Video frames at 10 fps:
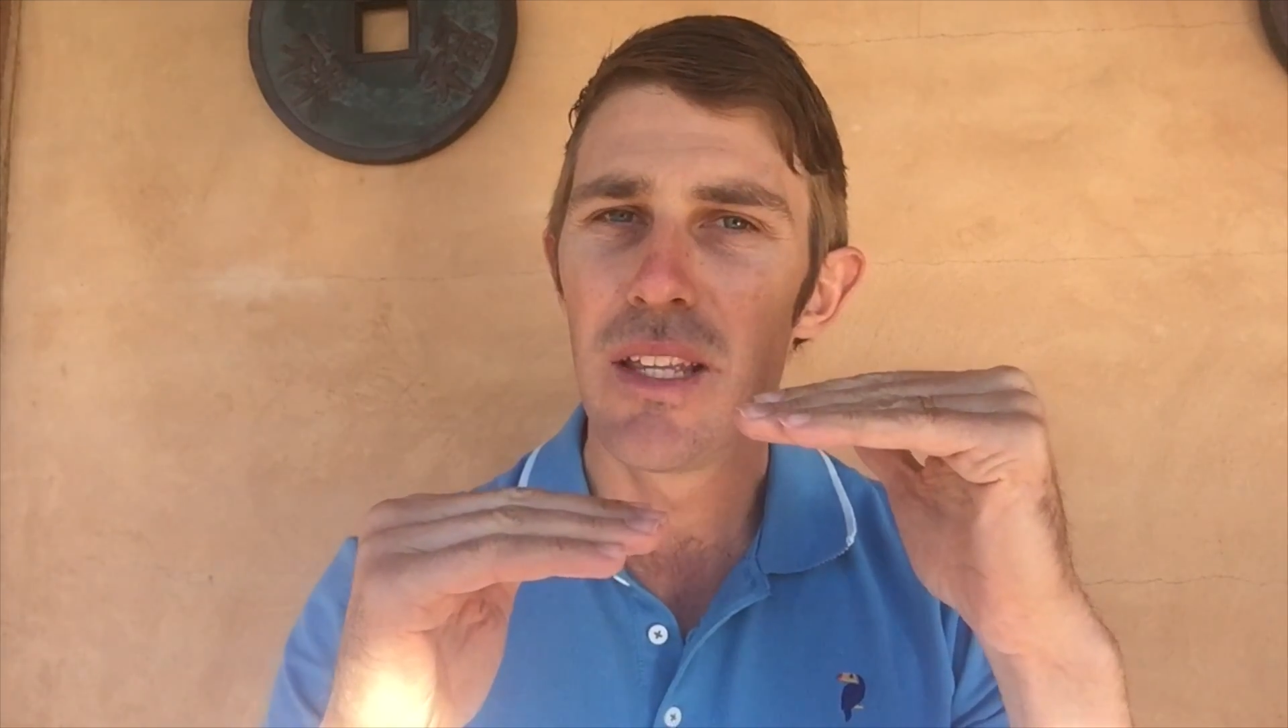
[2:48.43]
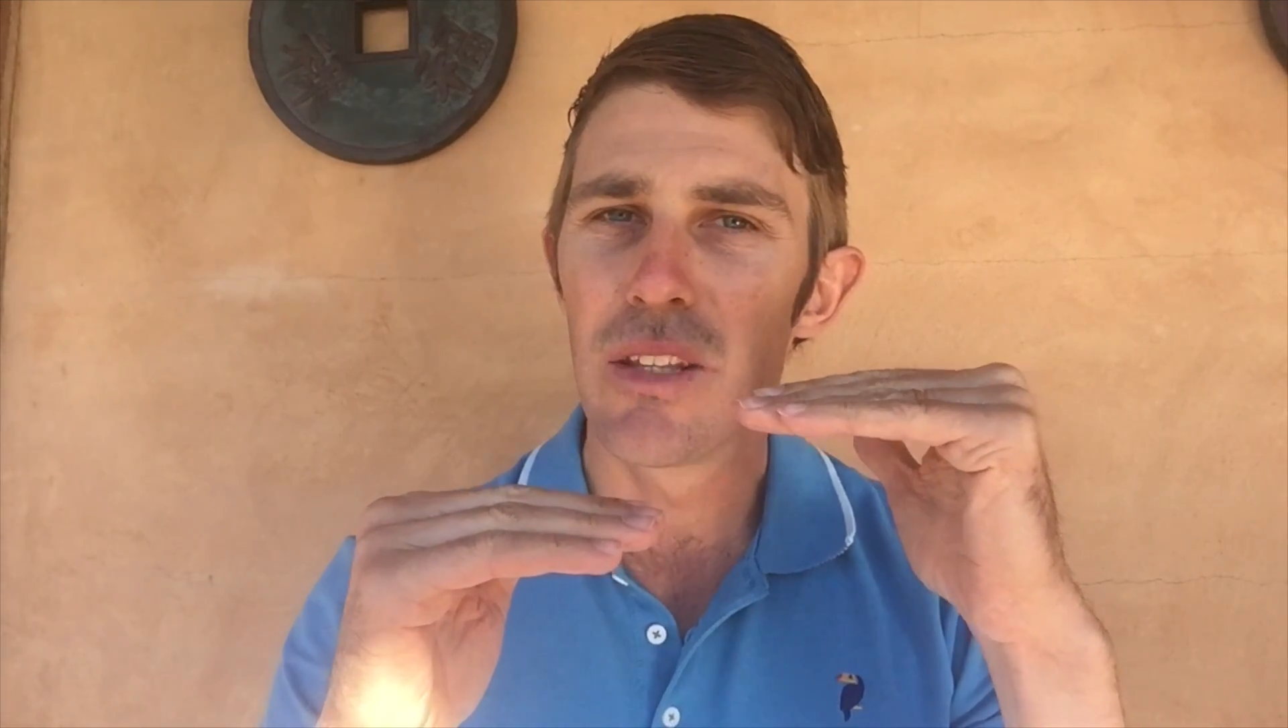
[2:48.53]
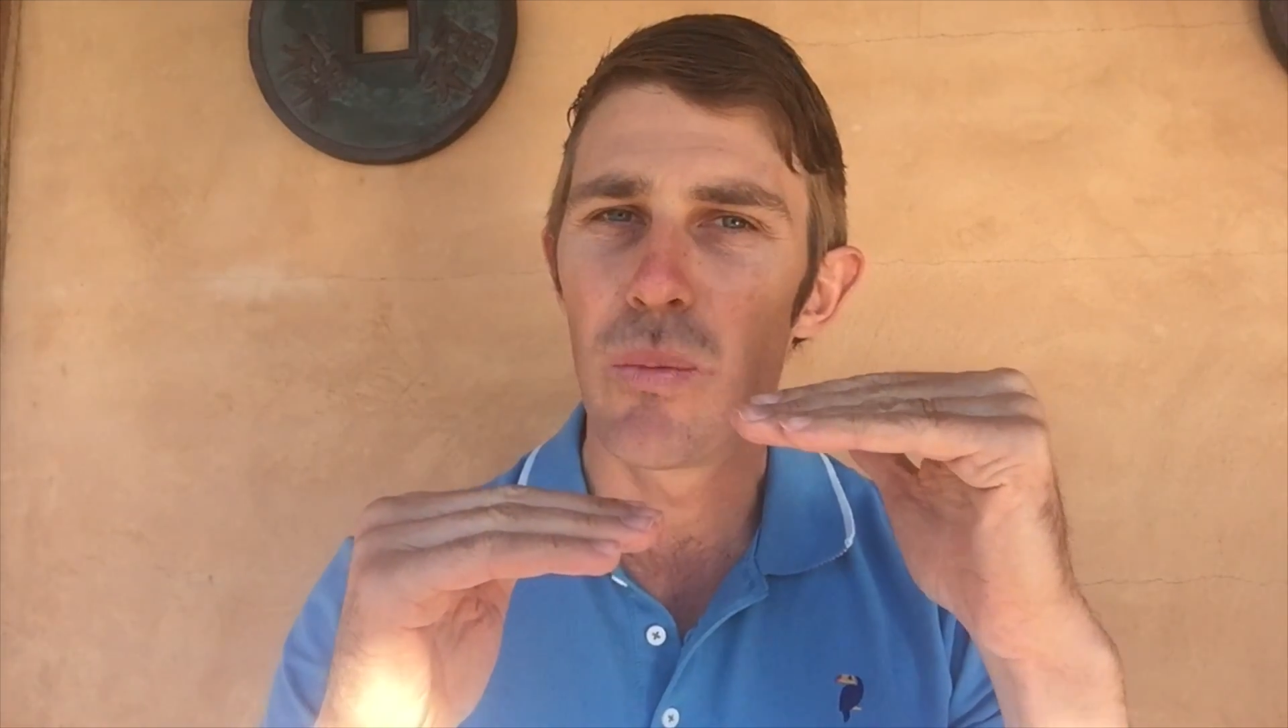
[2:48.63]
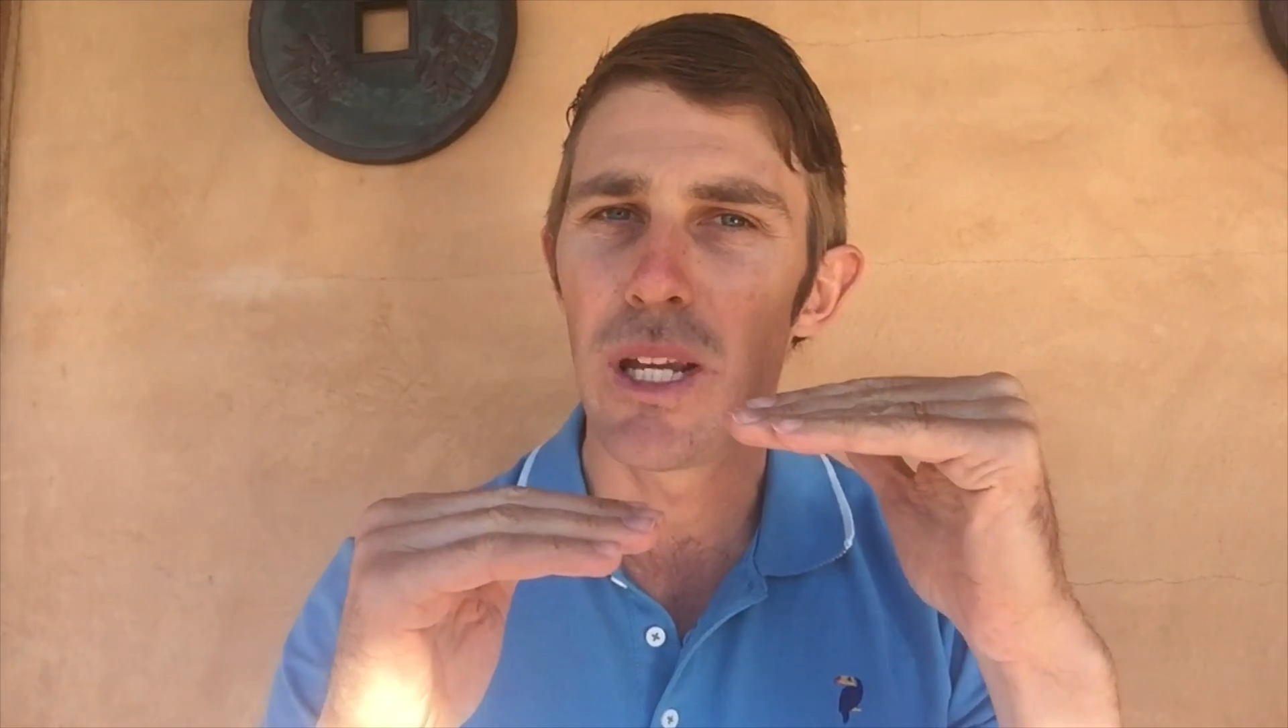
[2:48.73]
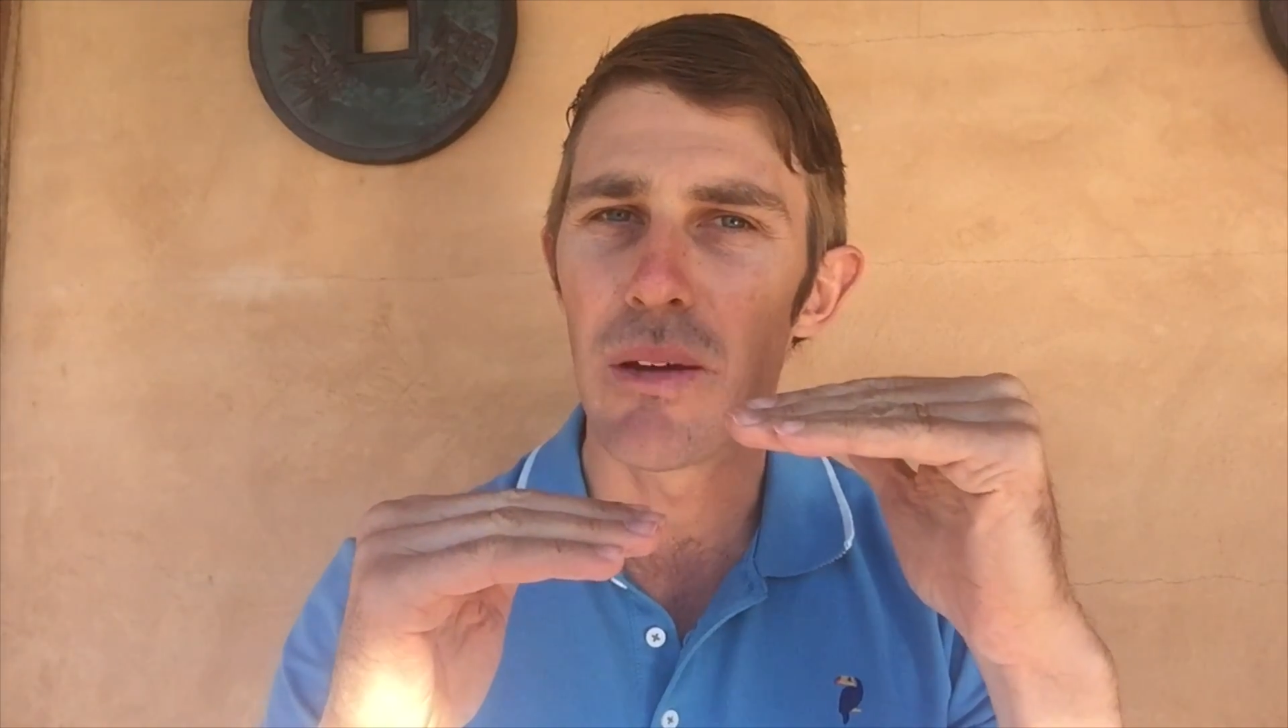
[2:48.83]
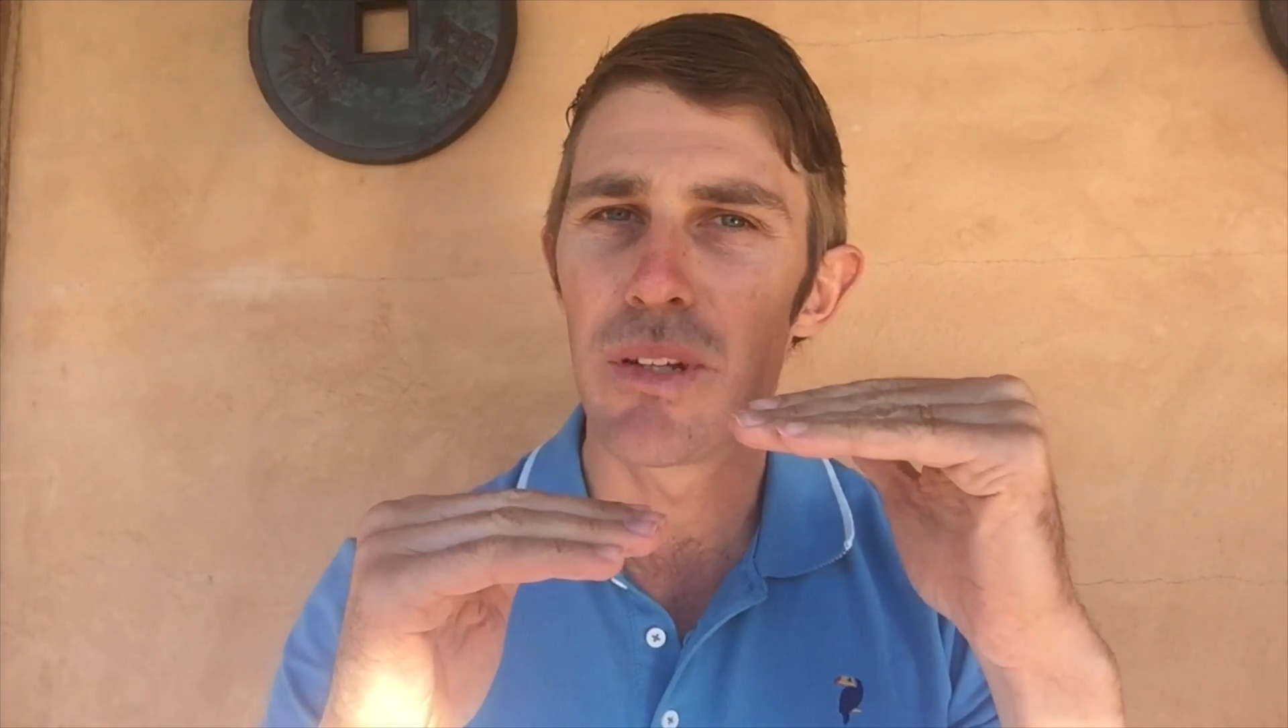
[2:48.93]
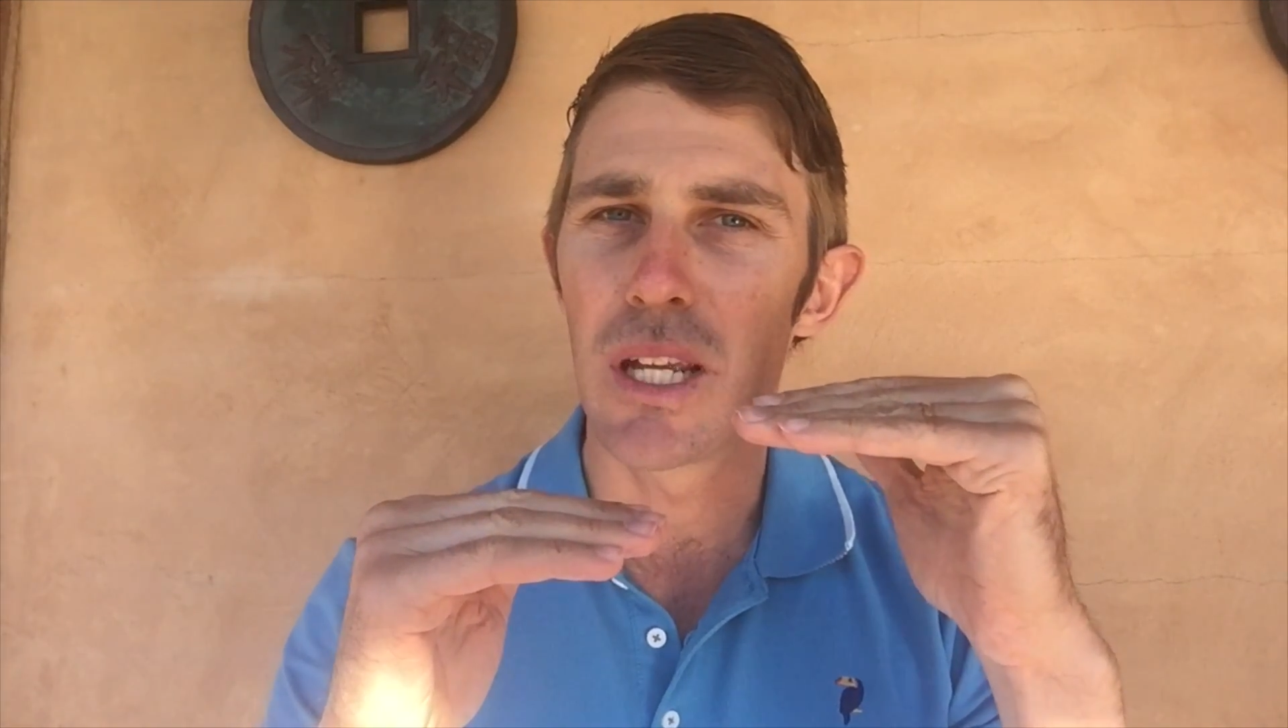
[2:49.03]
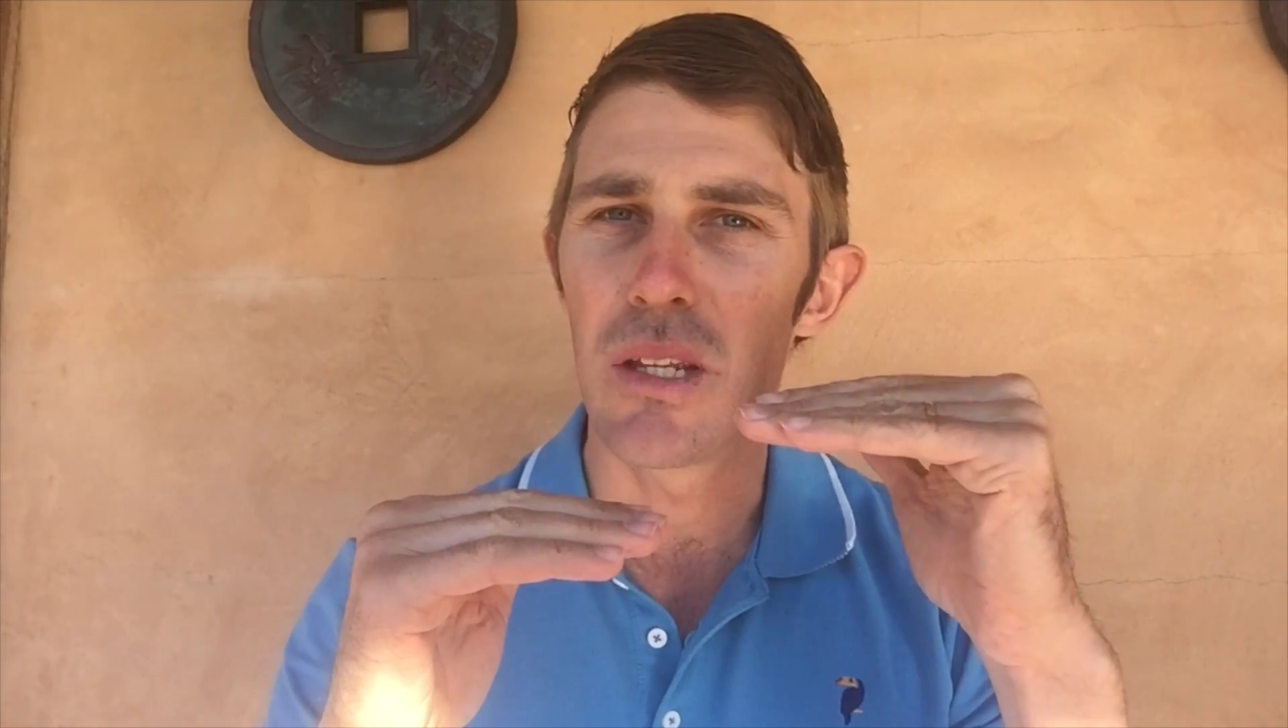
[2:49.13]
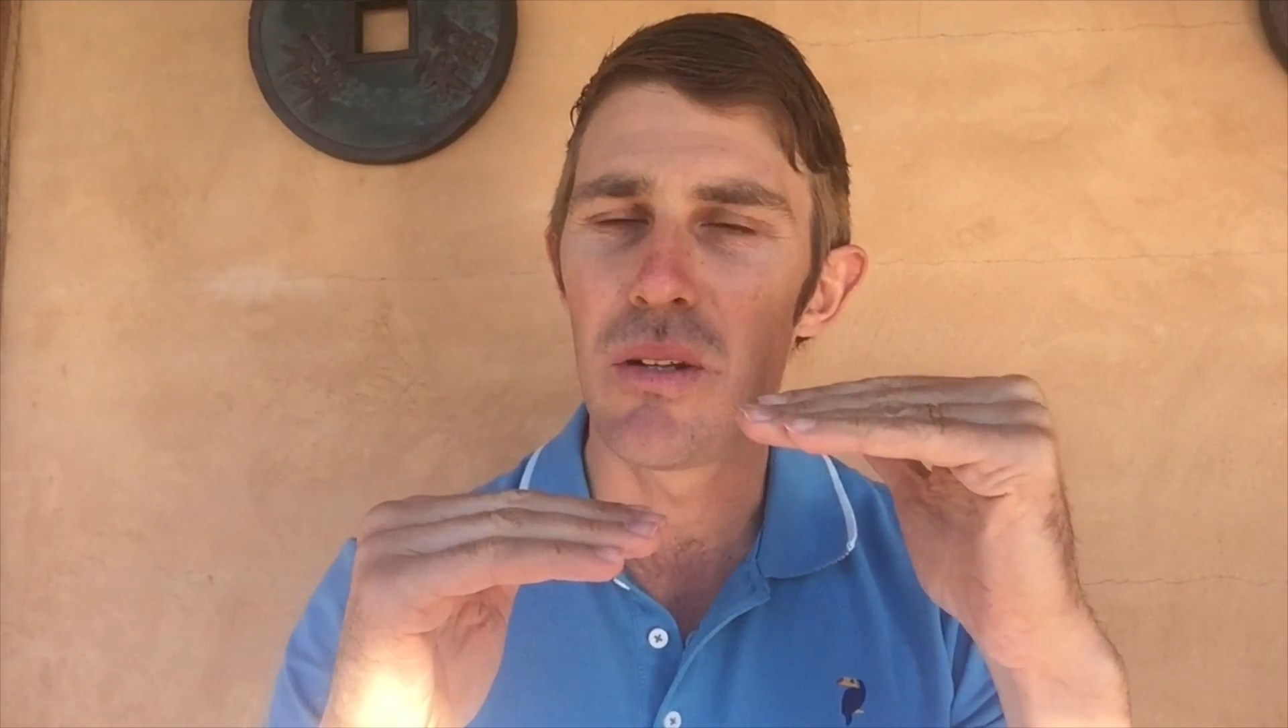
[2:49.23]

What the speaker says: that we have to get